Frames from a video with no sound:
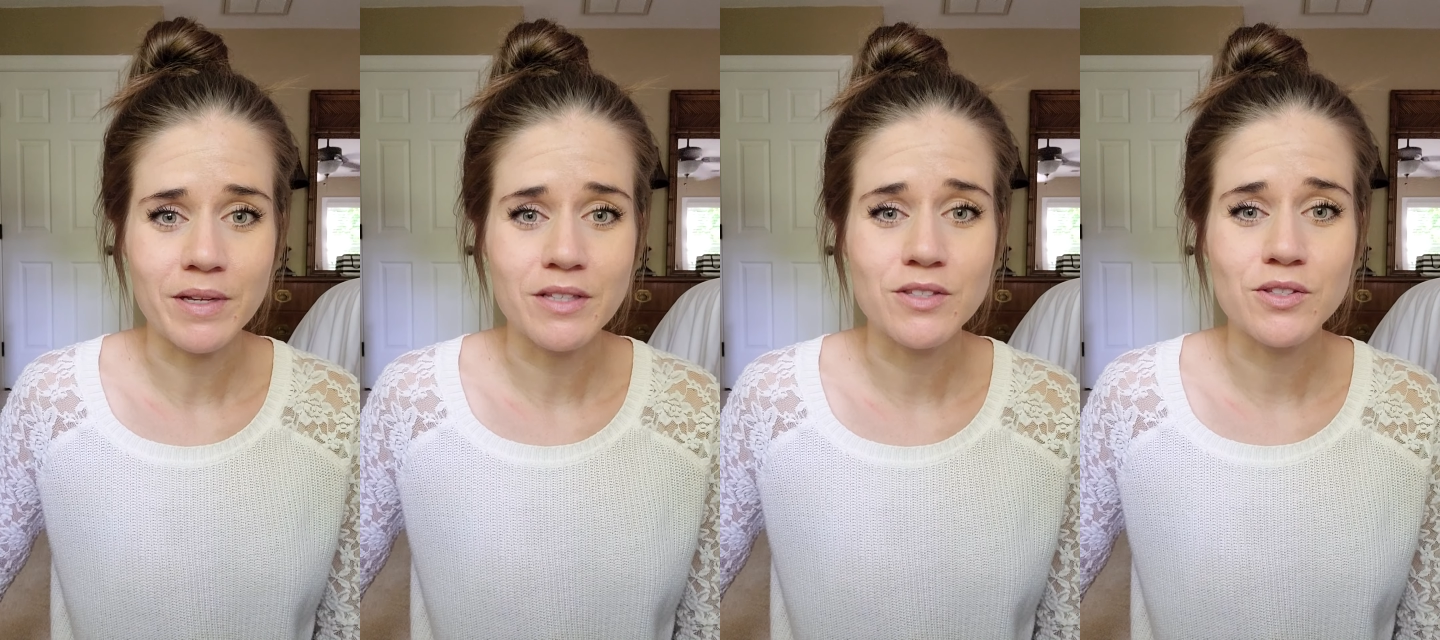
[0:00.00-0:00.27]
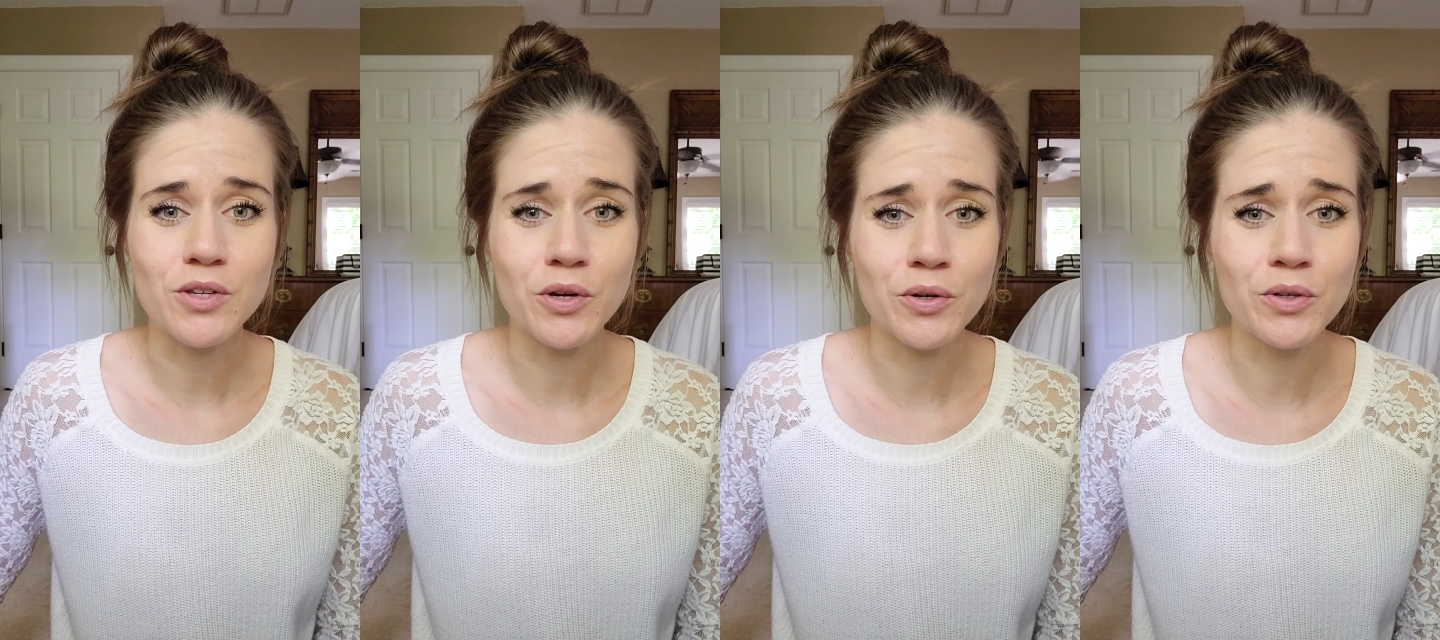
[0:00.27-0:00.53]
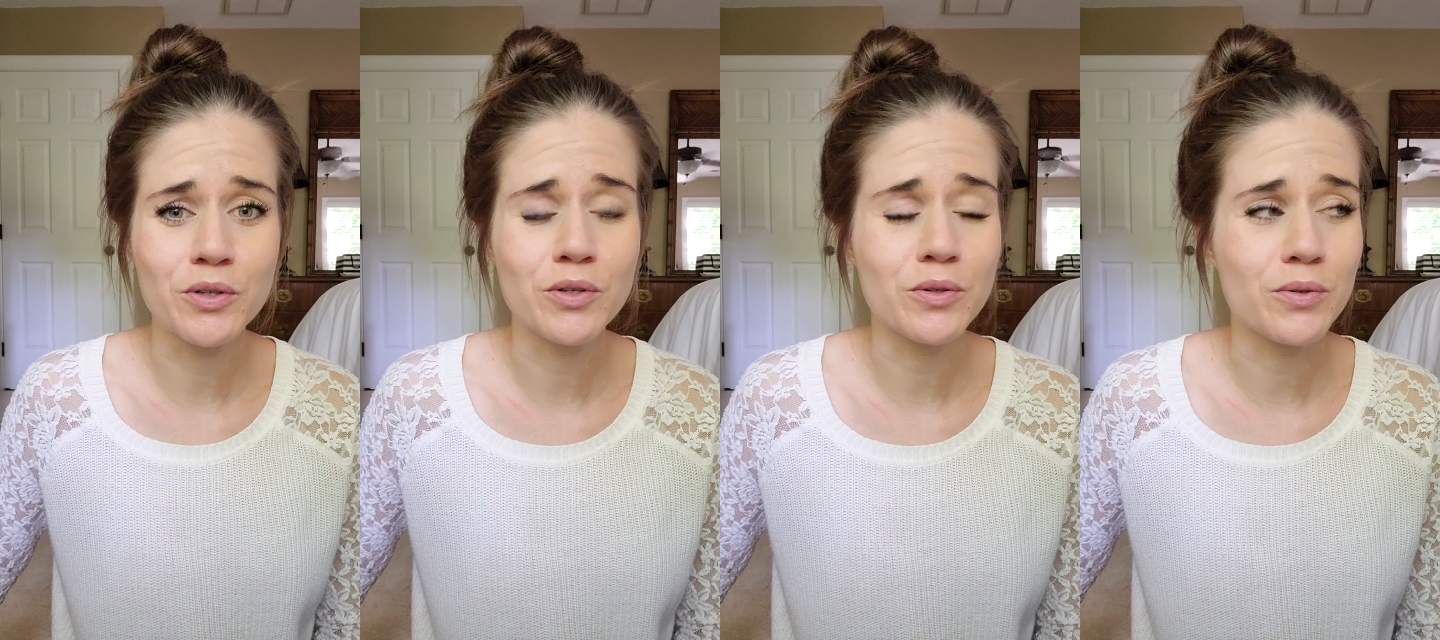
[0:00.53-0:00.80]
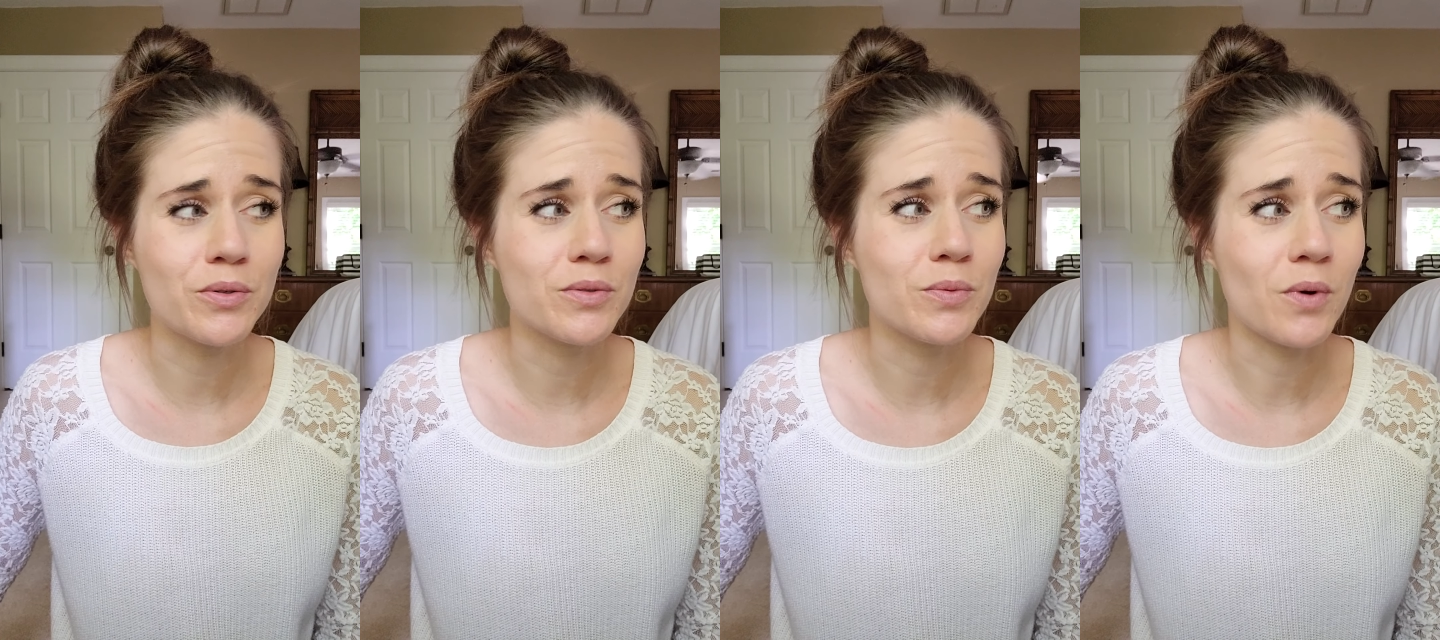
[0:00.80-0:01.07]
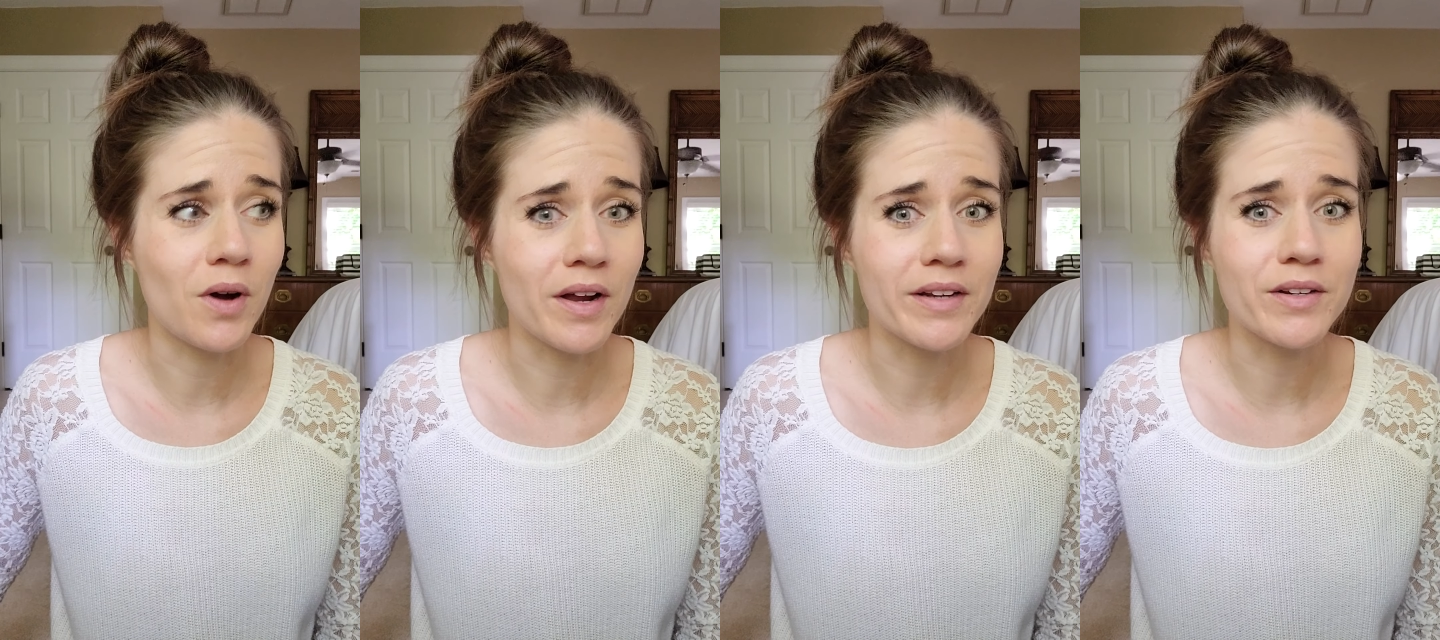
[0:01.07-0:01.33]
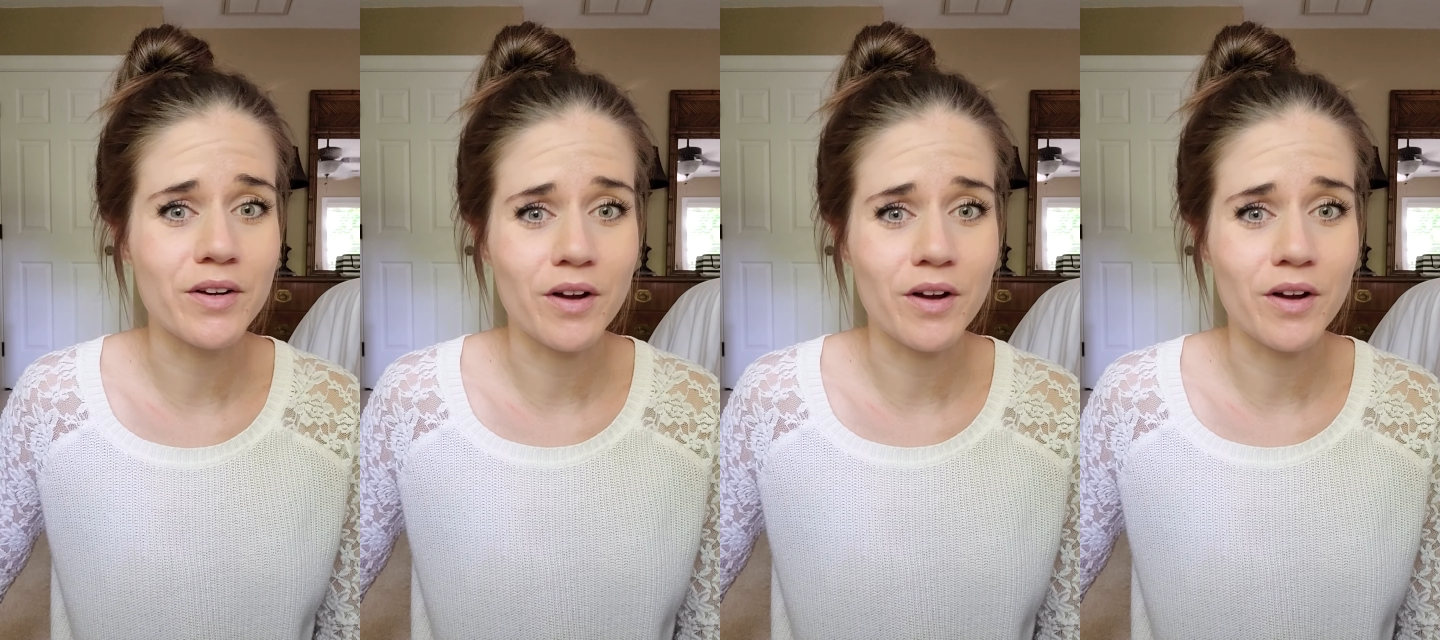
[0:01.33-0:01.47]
and so you would want